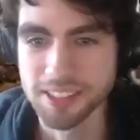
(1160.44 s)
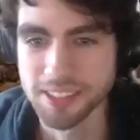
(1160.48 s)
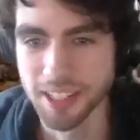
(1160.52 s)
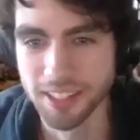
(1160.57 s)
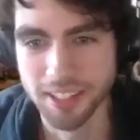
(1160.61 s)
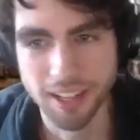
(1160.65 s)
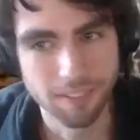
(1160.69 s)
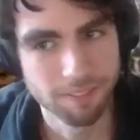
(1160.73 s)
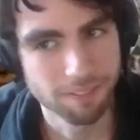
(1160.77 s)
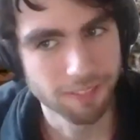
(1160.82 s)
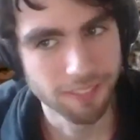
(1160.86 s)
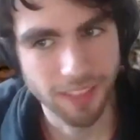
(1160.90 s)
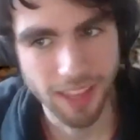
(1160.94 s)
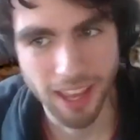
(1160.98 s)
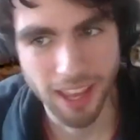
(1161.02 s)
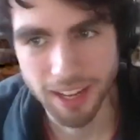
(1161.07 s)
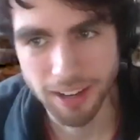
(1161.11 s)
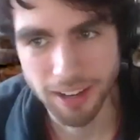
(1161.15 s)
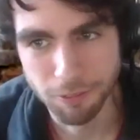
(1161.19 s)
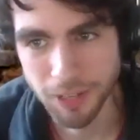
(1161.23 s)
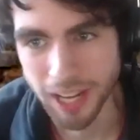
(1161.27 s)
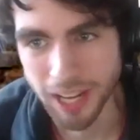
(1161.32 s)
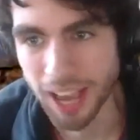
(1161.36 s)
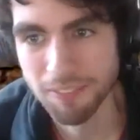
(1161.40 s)
and
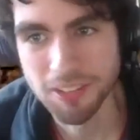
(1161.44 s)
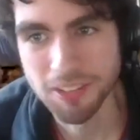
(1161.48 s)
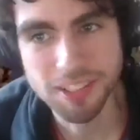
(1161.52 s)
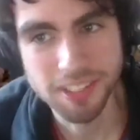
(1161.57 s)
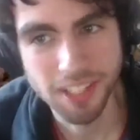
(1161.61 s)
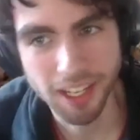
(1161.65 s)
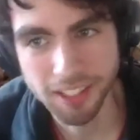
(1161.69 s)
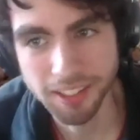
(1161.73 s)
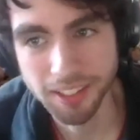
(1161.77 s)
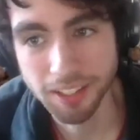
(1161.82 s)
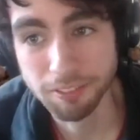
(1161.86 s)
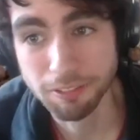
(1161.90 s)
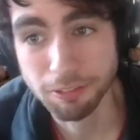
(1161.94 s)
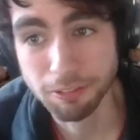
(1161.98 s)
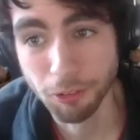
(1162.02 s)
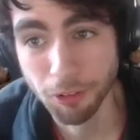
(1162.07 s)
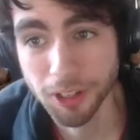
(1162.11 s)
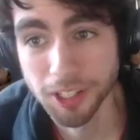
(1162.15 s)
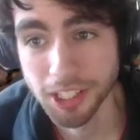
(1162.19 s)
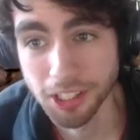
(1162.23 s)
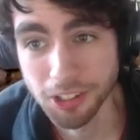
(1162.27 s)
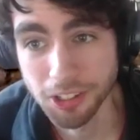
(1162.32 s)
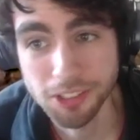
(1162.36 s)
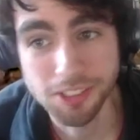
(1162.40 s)
if we haven't done it in
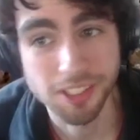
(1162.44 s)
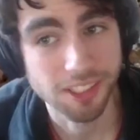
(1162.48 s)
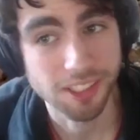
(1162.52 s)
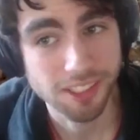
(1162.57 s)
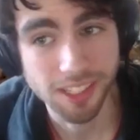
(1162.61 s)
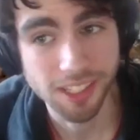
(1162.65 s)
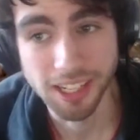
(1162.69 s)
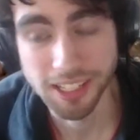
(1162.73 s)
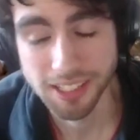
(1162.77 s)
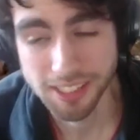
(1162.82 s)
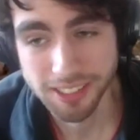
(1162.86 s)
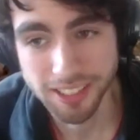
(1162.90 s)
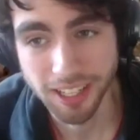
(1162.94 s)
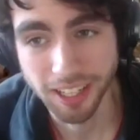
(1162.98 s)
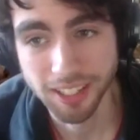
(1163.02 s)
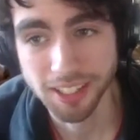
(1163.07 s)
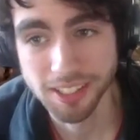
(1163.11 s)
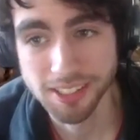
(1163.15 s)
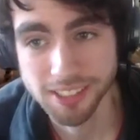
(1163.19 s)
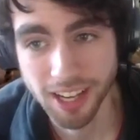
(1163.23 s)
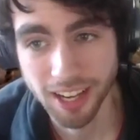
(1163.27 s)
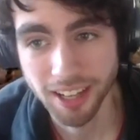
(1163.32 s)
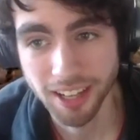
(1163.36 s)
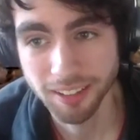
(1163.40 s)
4 years, it's
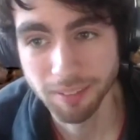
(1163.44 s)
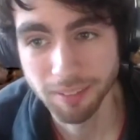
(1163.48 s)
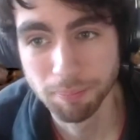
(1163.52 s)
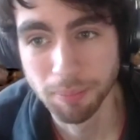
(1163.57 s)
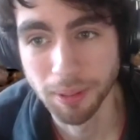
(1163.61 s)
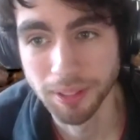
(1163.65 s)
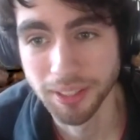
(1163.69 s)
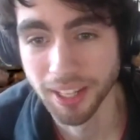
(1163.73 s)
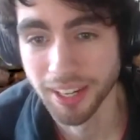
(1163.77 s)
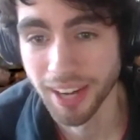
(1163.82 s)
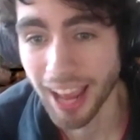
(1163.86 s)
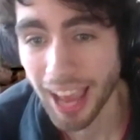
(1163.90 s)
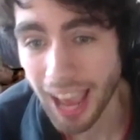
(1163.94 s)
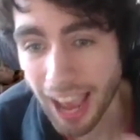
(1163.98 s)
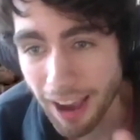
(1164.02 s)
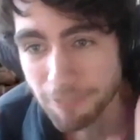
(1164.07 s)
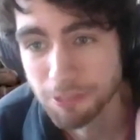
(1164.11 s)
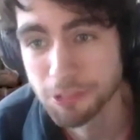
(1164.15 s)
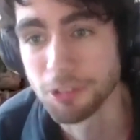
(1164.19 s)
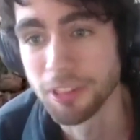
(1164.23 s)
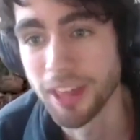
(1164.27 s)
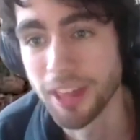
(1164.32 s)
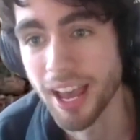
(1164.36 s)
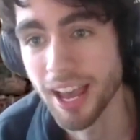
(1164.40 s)
gonna suck. But then
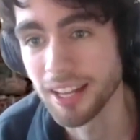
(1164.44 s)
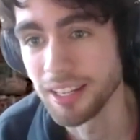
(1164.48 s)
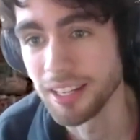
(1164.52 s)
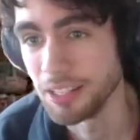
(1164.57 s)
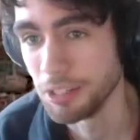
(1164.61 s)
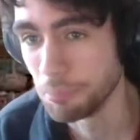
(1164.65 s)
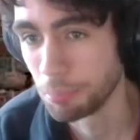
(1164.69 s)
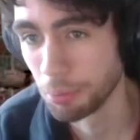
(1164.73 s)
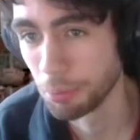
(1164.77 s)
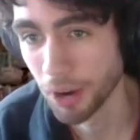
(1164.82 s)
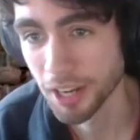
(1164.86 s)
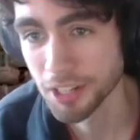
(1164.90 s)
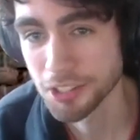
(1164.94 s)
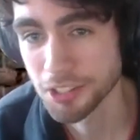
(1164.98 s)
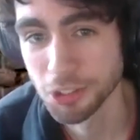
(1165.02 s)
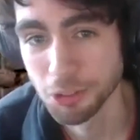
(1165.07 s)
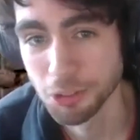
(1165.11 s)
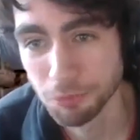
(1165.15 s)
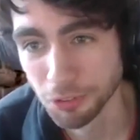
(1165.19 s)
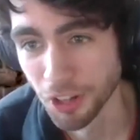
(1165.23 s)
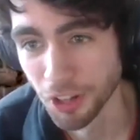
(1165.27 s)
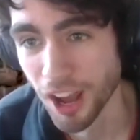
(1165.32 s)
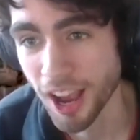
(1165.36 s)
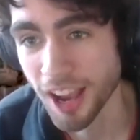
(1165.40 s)
after that, you brush, you
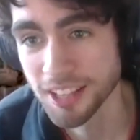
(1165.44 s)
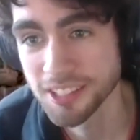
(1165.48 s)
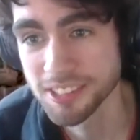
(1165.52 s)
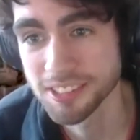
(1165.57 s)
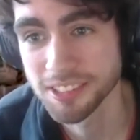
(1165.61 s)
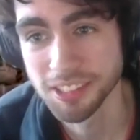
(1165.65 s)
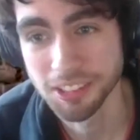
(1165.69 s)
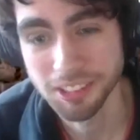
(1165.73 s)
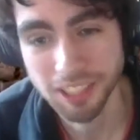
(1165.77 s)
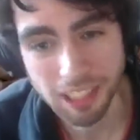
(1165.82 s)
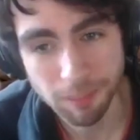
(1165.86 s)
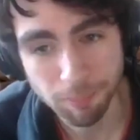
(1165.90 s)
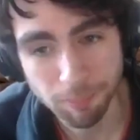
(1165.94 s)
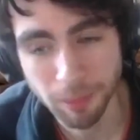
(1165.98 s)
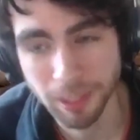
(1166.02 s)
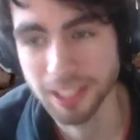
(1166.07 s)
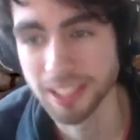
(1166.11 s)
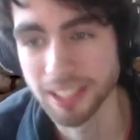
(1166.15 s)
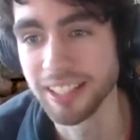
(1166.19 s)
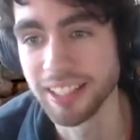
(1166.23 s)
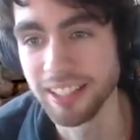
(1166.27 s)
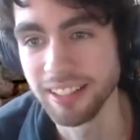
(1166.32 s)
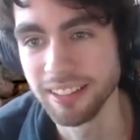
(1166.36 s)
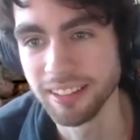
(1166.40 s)
floss, you keep it
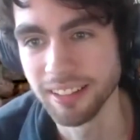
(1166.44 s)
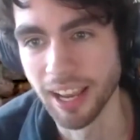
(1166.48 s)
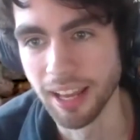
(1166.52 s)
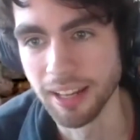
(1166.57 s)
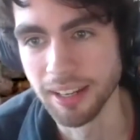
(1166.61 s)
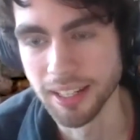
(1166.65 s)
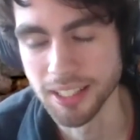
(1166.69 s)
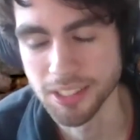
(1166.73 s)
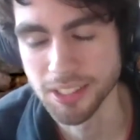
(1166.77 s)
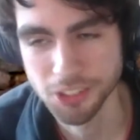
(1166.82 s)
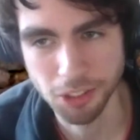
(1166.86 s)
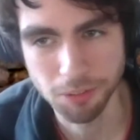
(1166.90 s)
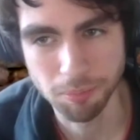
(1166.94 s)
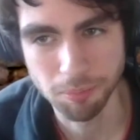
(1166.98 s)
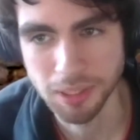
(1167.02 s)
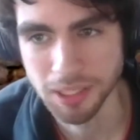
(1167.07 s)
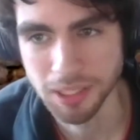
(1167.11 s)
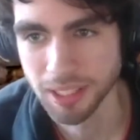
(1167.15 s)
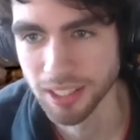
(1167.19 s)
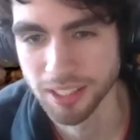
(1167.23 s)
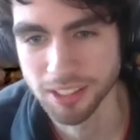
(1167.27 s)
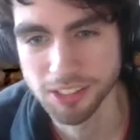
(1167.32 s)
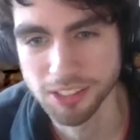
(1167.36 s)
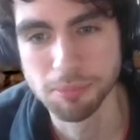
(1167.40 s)
clean, and it should
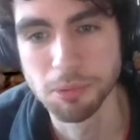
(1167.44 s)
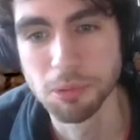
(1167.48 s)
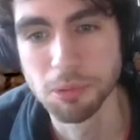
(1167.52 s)
be a smart.